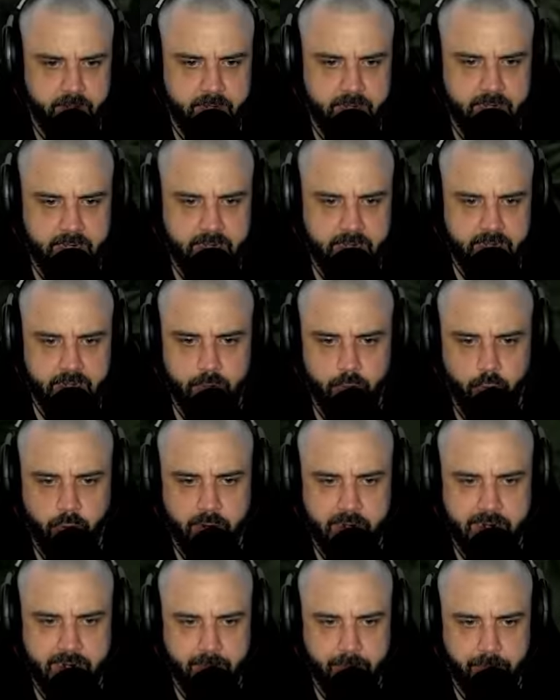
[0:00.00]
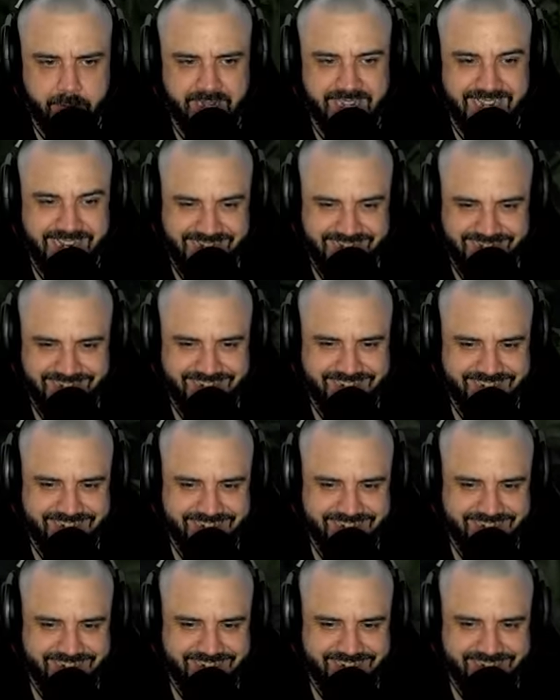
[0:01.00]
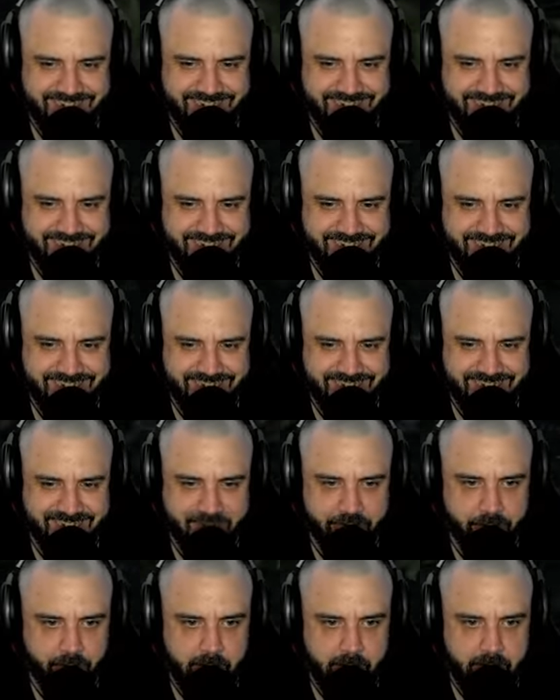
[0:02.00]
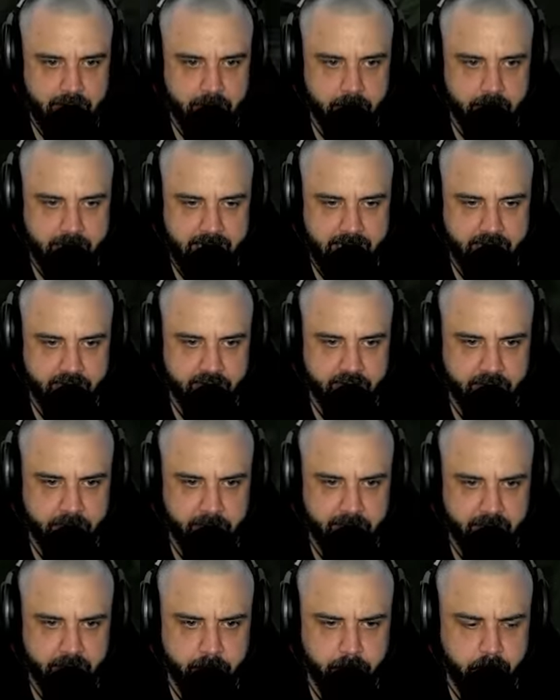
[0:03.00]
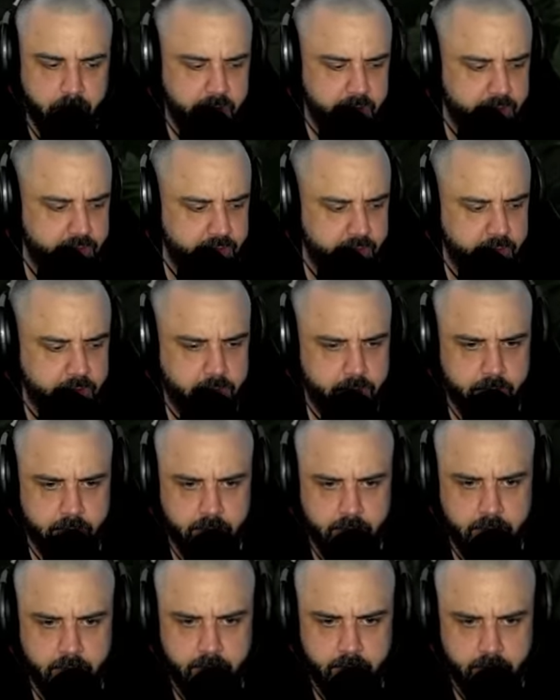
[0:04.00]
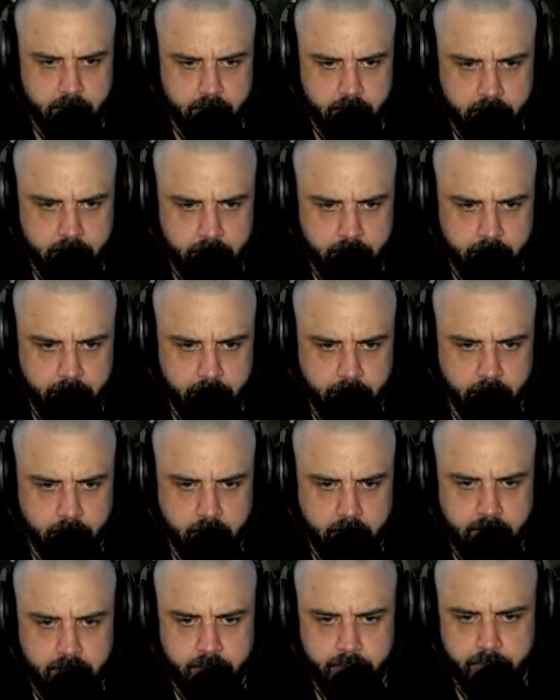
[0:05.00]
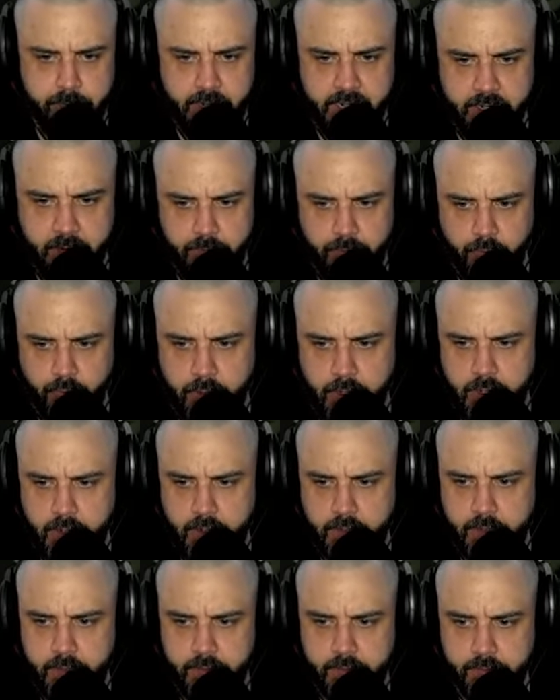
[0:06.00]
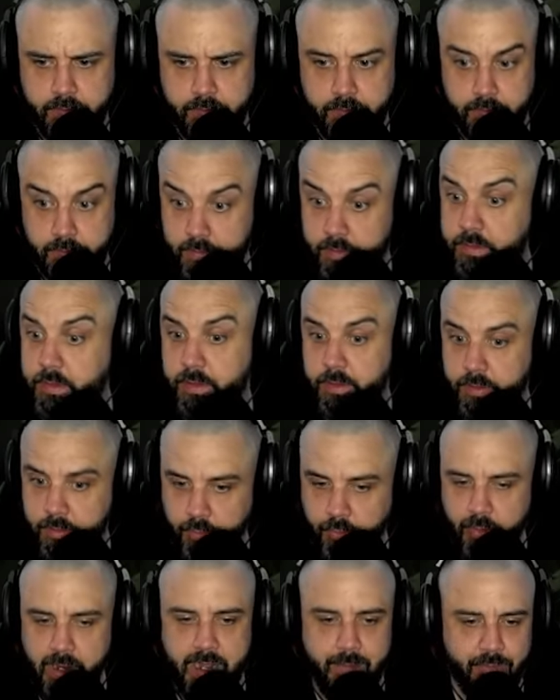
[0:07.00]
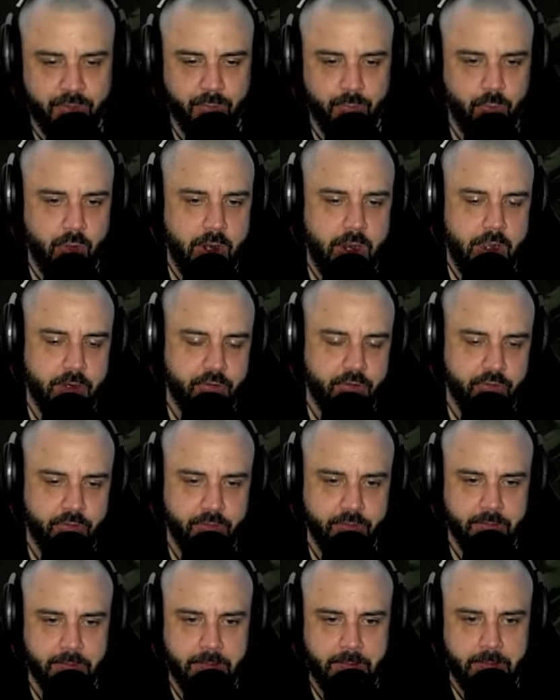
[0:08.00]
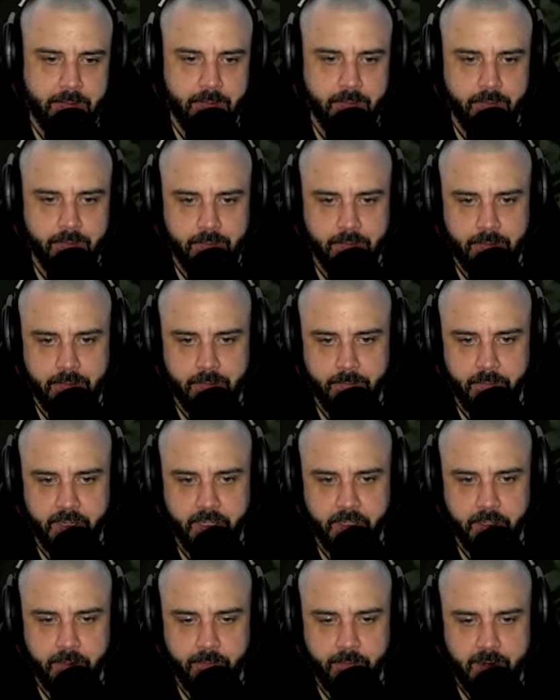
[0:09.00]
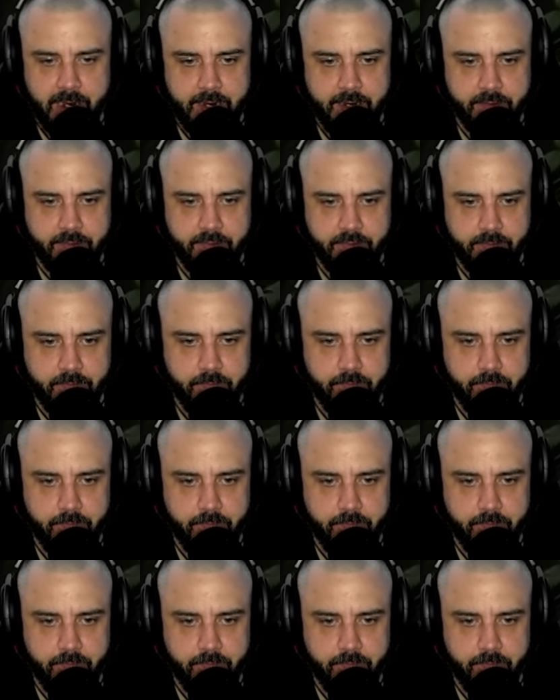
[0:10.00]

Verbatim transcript: And we're out of planks. That's great. And our axe is about to break, so I'm going to go ahead and beat up a rock, grab some rocks, make another axe.